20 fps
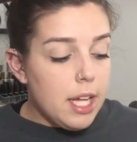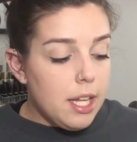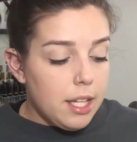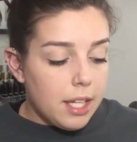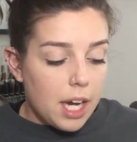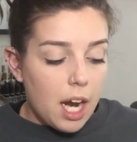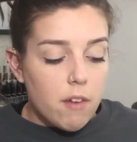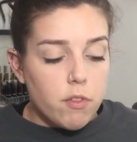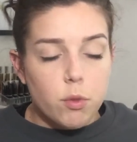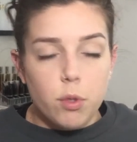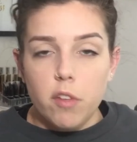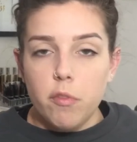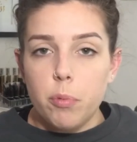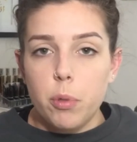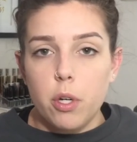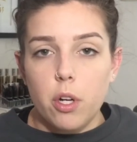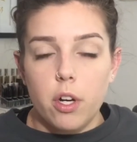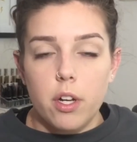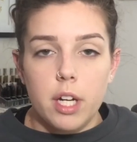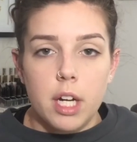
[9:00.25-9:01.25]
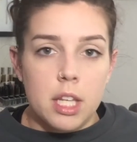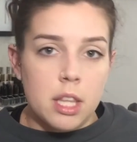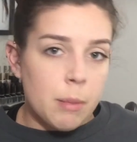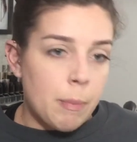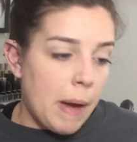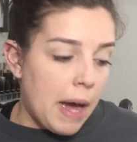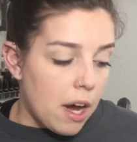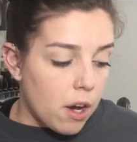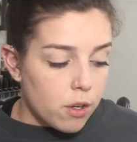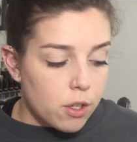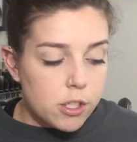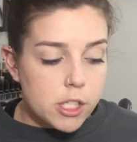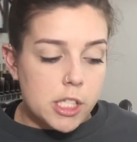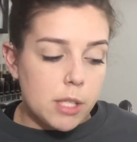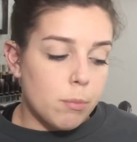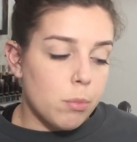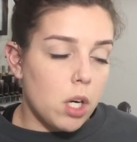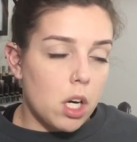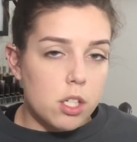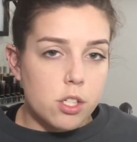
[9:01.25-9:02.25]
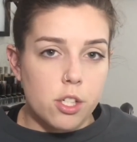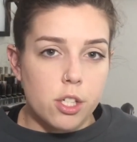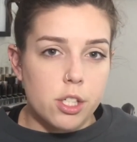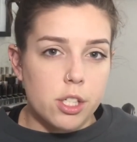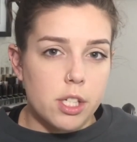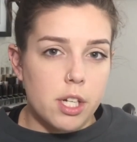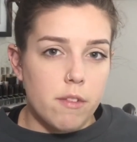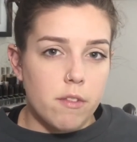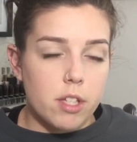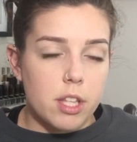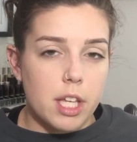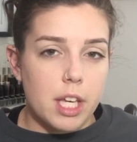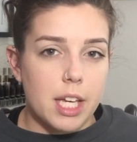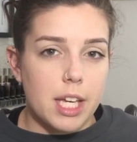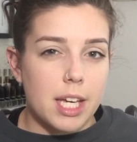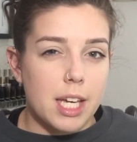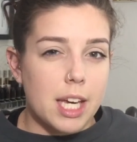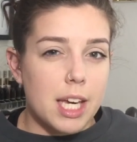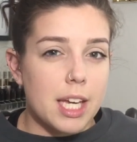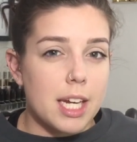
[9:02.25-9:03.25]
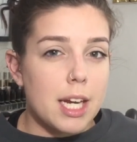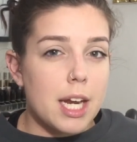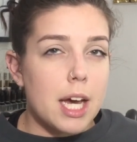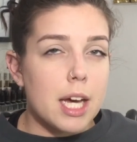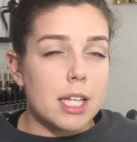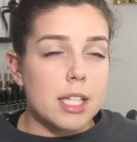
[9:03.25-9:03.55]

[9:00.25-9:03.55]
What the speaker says: Like after we've put on the powders and the bronzers and everything, it can